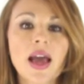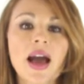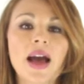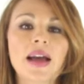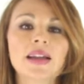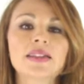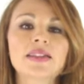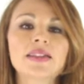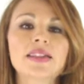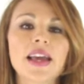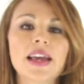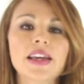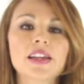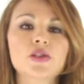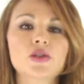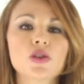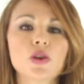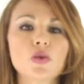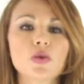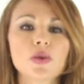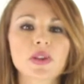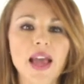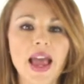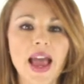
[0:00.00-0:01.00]
and they don't
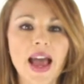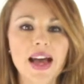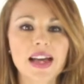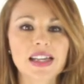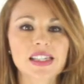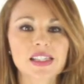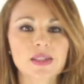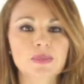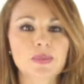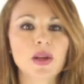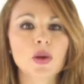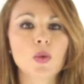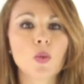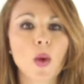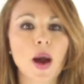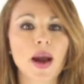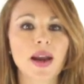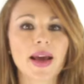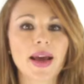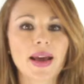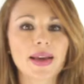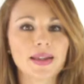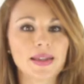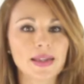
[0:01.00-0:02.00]
know
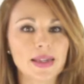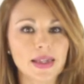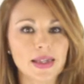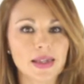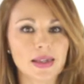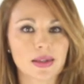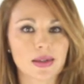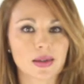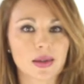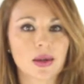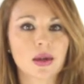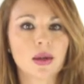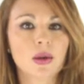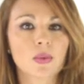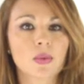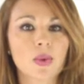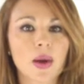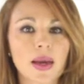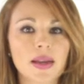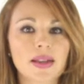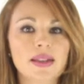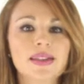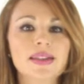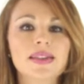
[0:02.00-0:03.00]
what I need,
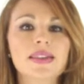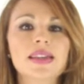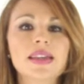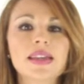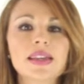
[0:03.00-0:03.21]
right?